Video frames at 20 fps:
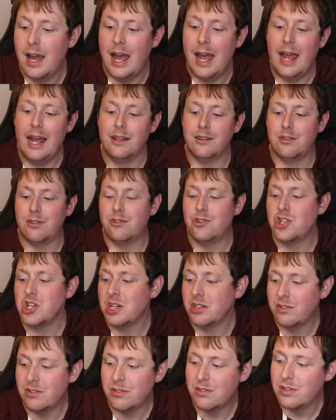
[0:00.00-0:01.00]
It's
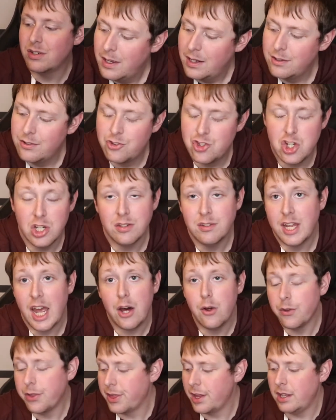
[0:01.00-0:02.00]
just
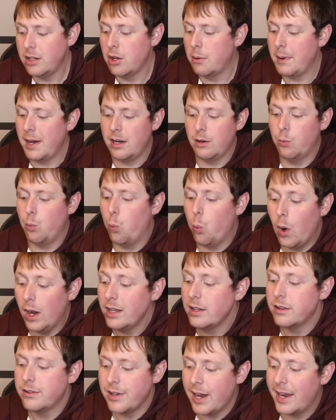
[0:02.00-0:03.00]
healthy no matter
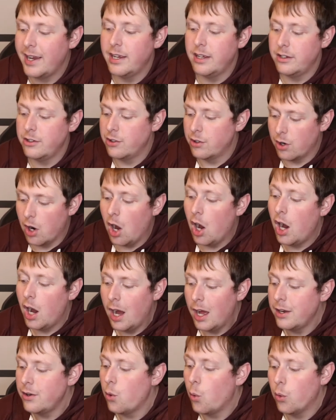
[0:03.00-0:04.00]
what diet you're
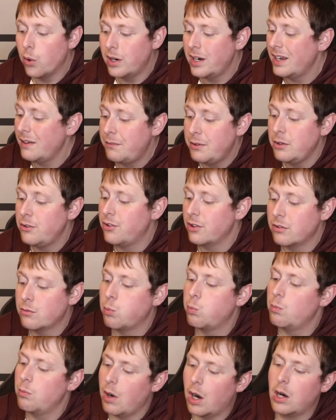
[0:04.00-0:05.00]
on, or if you just
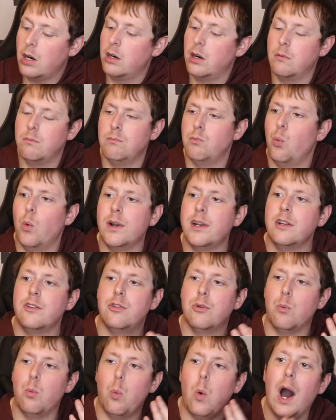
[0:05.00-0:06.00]
are wanting
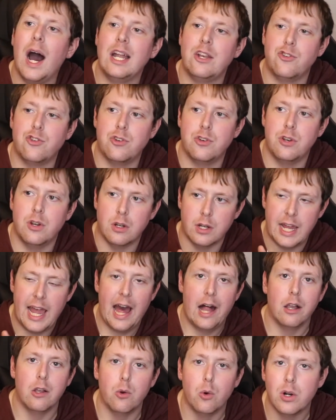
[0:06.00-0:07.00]
to watch your
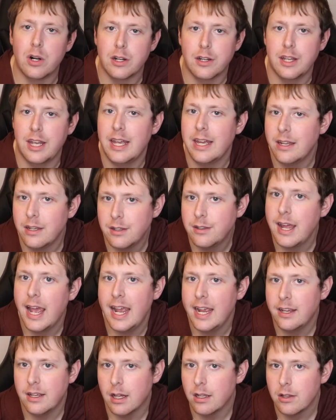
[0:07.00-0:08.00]
caloric
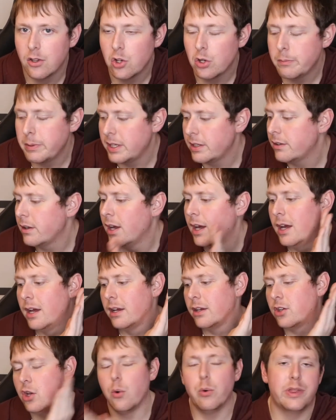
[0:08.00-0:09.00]
intake a little bit,
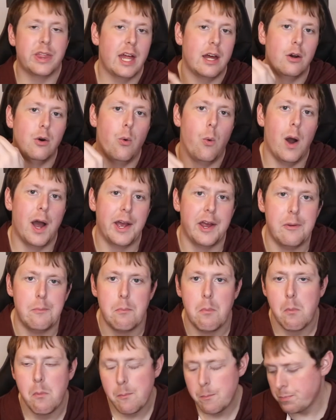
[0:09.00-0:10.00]
go with that Hawaiian.
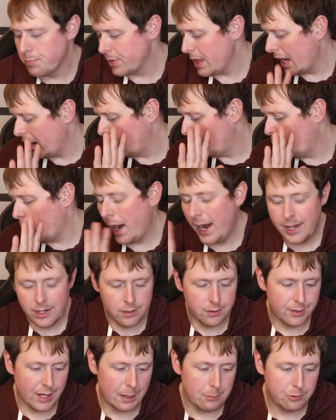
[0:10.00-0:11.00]
That Hawaiian
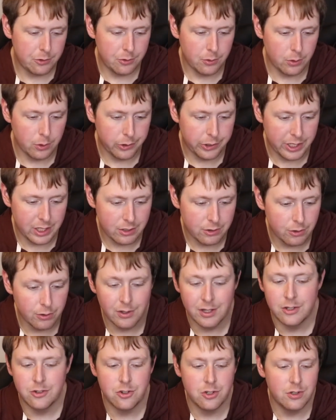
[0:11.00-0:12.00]
is absolutely
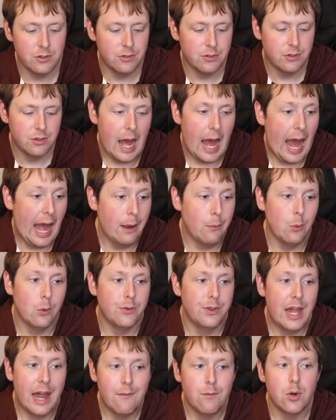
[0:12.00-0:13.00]
delicious. I will
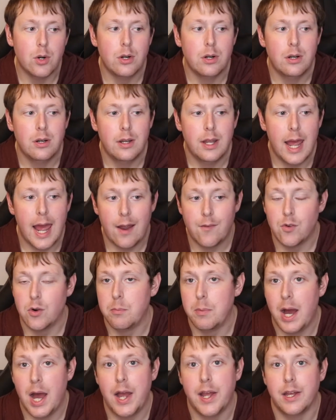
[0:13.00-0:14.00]
never ever
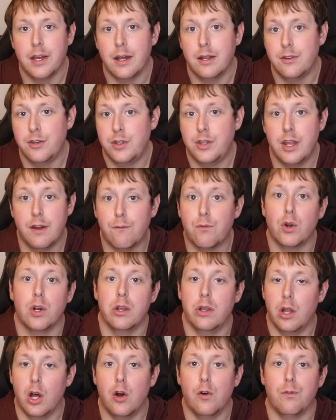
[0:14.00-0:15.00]
buy a different
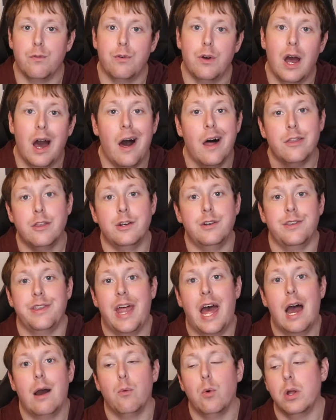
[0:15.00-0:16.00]
loaf other than
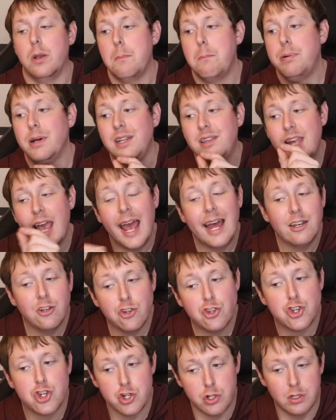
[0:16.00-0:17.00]
that one,
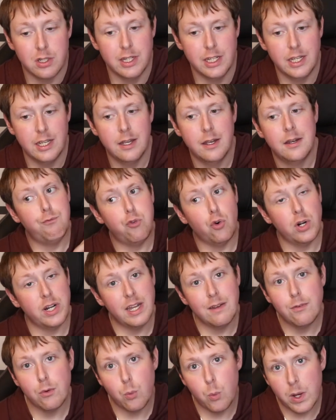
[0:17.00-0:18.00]
potentially for
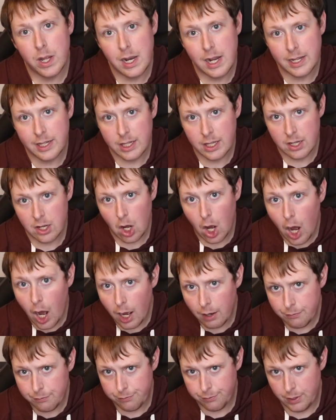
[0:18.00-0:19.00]
even when I get
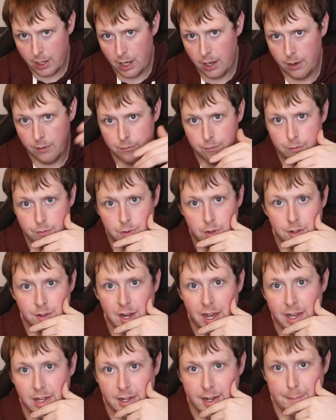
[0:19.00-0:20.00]
off of the
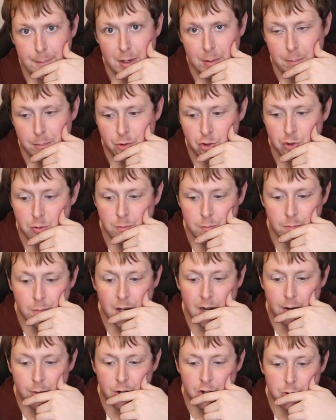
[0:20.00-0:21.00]
diet and
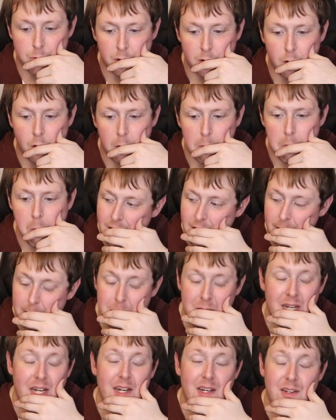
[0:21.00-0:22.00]
I reach my goal. I
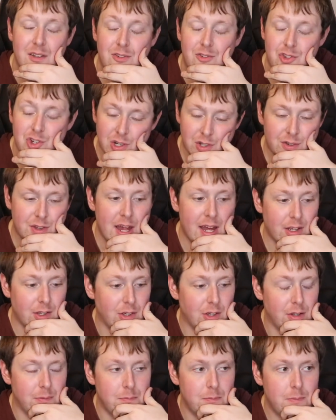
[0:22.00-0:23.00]
mean, it is just that
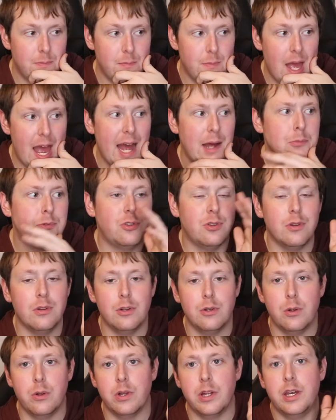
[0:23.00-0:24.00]
good.
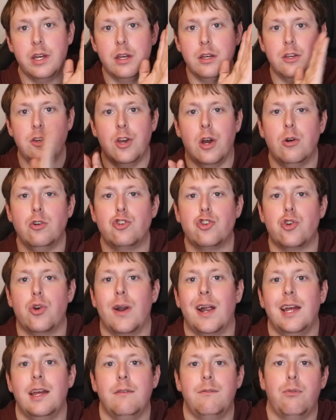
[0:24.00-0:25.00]
Absolutely, go
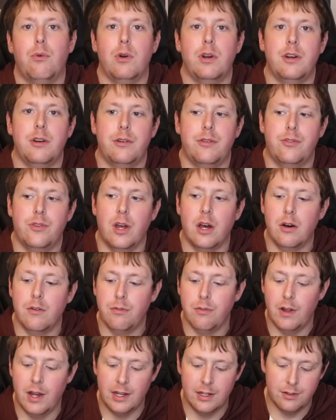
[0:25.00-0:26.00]
try it for
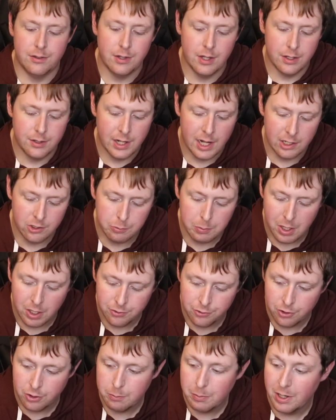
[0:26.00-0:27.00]
yourself. Like I said, not
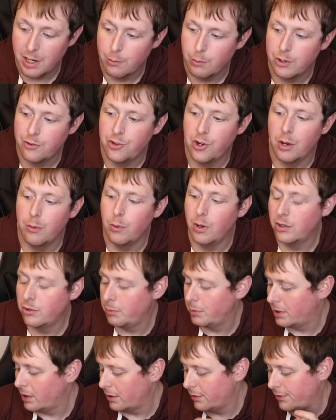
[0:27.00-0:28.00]
sponsored, but I wish I was,
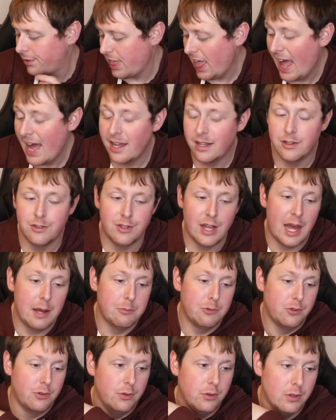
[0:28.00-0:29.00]
because that is
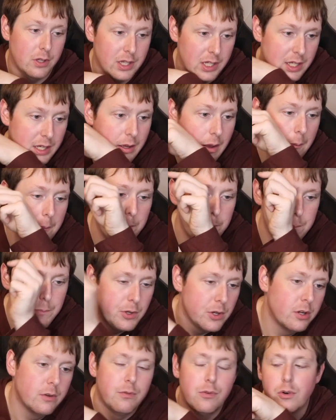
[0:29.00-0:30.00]
absolutely
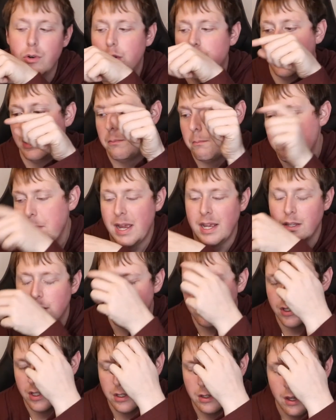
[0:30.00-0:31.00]
beautiful and
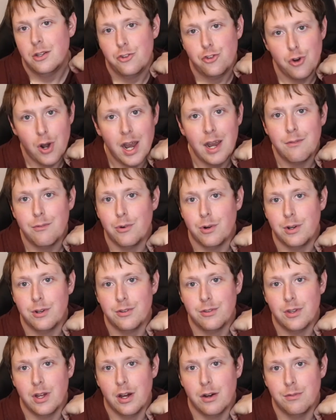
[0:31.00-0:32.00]
amazing. Try it for
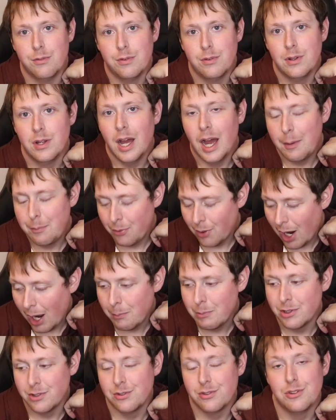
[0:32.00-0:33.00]
yourself. I
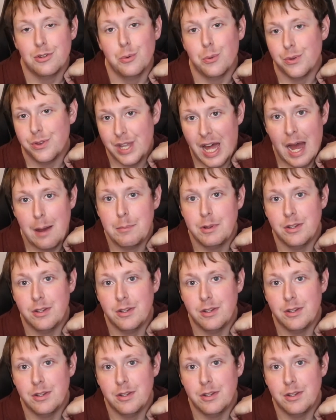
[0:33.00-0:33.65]
promise you will not be